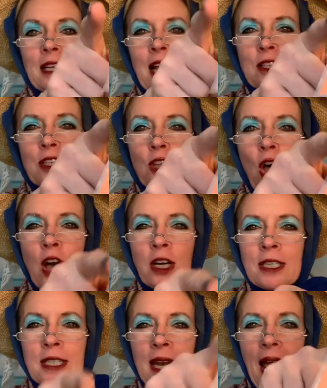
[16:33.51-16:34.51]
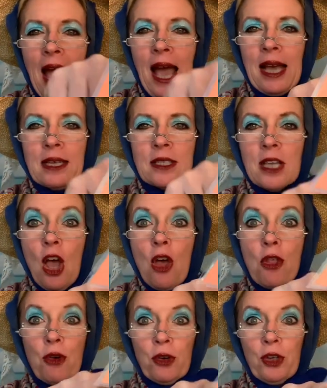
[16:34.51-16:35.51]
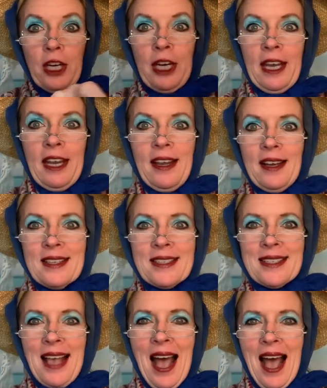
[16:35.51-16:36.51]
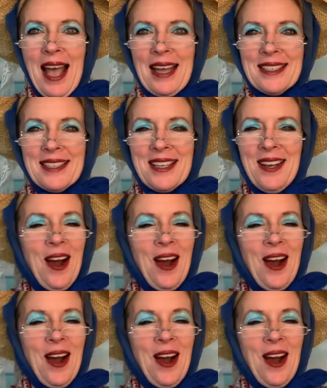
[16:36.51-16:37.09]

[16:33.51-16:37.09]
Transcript: as long as it has three sides.